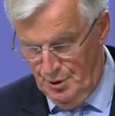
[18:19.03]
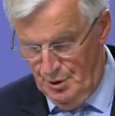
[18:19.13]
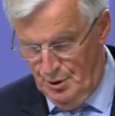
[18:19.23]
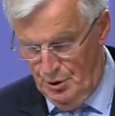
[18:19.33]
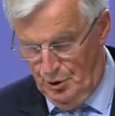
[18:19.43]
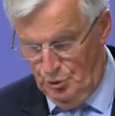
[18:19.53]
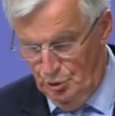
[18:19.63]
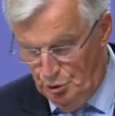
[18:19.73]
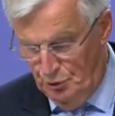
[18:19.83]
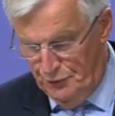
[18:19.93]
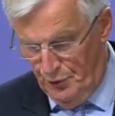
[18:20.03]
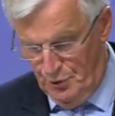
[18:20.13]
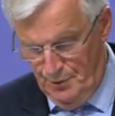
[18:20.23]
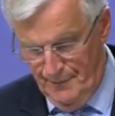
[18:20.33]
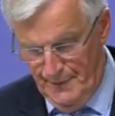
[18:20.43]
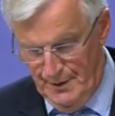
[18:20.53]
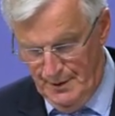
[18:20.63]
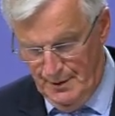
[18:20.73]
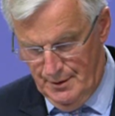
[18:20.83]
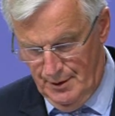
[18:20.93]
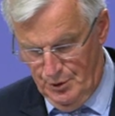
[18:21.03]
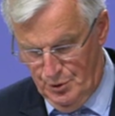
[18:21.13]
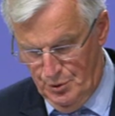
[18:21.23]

If we can maintain this